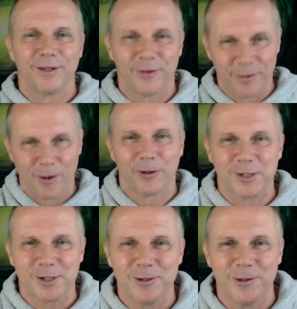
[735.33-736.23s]
the boss
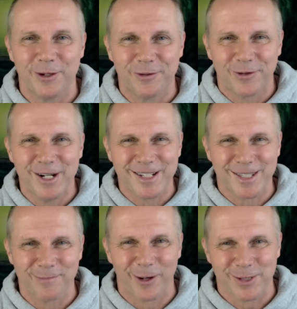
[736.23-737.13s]
too, and frees the
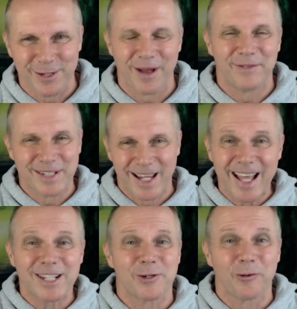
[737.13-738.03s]
boss of having to
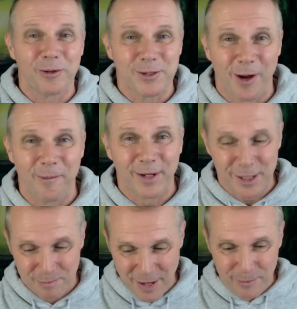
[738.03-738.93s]
answer all the time, because
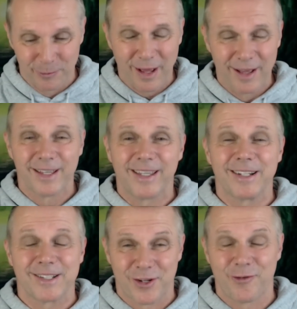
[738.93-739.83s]
people
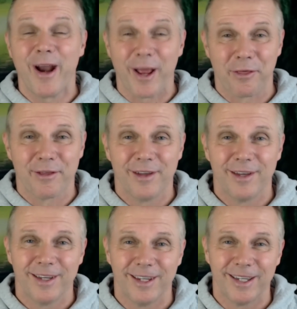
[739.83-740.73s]
get strength
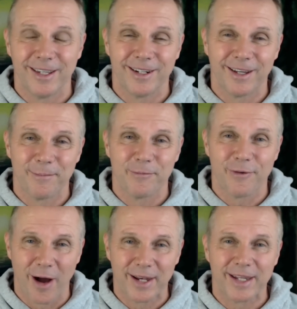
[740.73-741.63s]
in
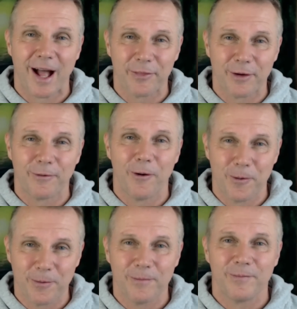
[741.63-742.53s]
finding out their
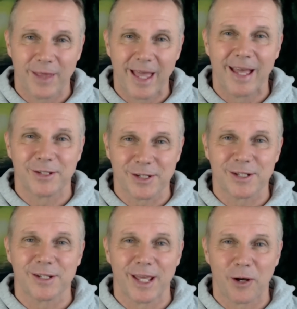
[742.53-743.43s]
own answers
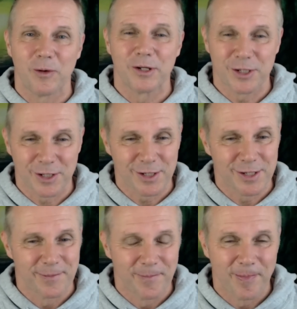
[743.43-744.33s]
to their questions.
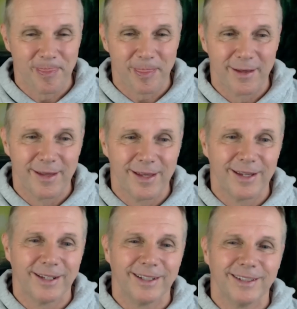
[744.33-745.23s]

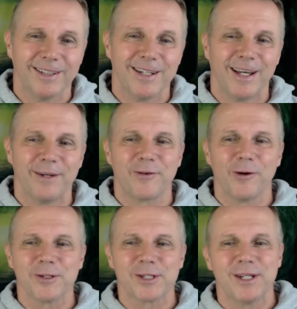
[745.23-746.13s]
And of
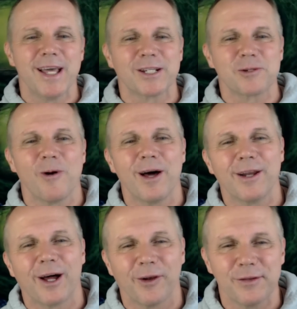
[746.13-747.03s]
course, the next one
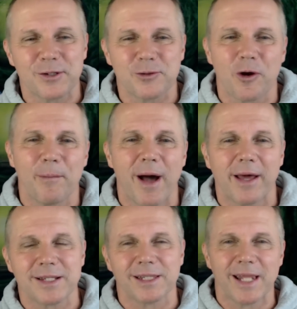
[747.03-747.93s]
I'd like to talk about
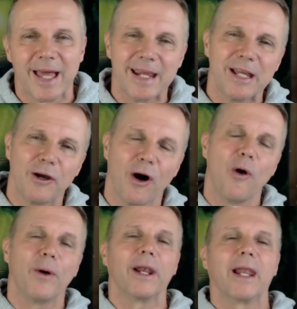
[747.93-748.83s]
is letting
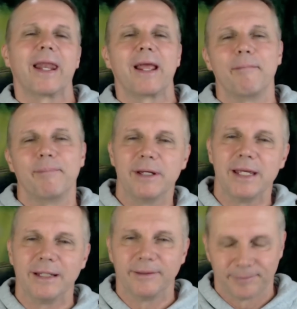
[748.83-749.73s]
go and letting be.